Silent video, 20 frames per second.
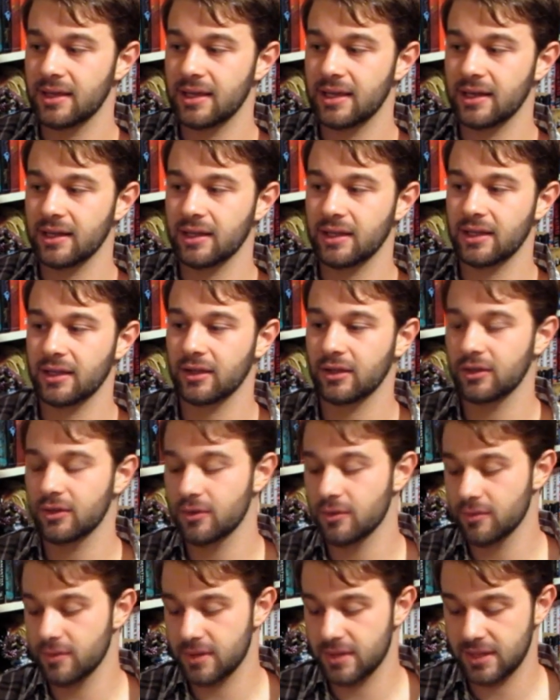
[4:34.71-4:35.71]
It
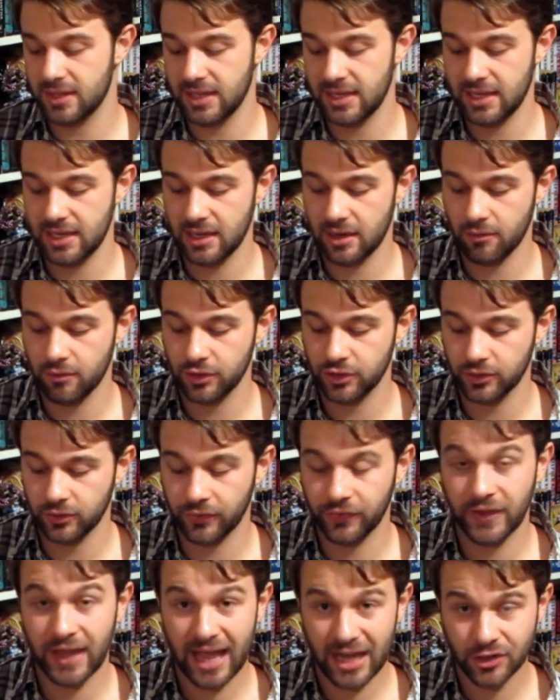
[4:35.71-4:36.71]
includes the
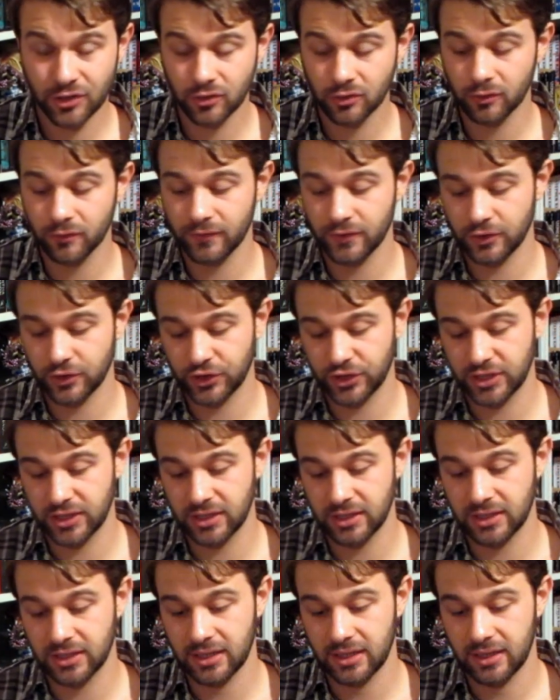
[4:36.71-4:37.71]
original theatrical
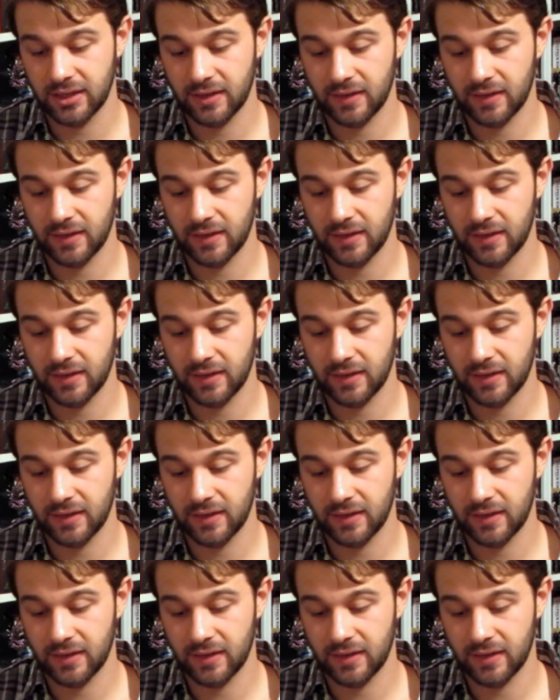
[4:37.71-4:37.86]
version,